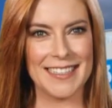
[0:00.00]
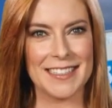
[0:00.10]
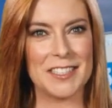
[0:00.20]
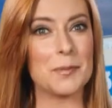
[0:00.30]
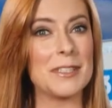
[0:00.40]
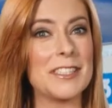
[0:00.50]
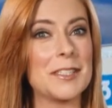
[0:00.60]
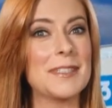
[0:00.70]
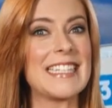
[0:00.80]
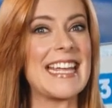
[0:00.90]
So when
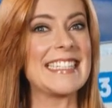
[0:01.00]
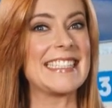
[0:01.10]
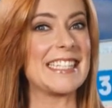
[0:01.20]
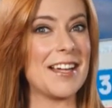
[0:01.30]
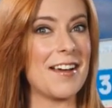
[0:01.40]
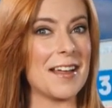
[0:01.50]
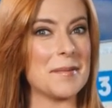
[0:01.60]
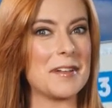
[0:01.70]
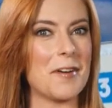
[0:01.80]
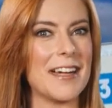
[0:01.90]
someone takes the
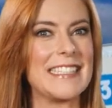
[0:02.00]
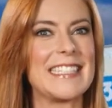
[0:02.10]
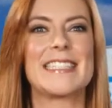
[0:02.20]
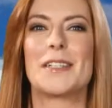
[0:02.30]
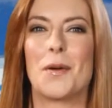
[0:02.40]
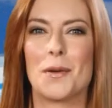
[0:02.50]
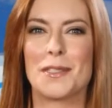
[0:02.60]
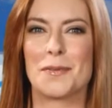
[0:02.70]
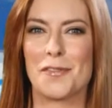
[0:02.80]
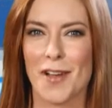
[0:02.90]
time and writes us an
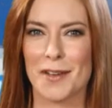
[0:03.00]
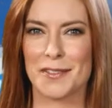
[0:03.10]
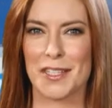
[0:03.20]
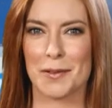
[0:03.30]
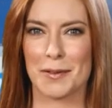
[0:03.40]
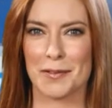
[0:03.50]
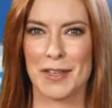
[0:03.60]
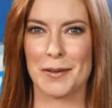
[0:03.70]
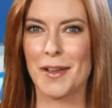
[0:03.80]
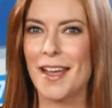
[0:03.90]
awesome five star
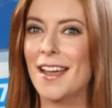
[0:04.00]
review,